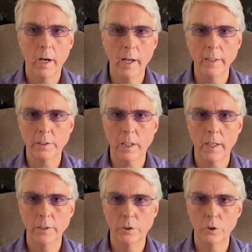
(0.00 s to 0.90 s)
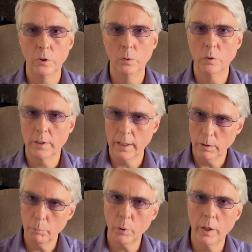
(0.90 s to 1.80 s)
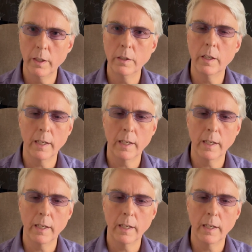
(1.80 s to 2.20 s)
I decided to take a break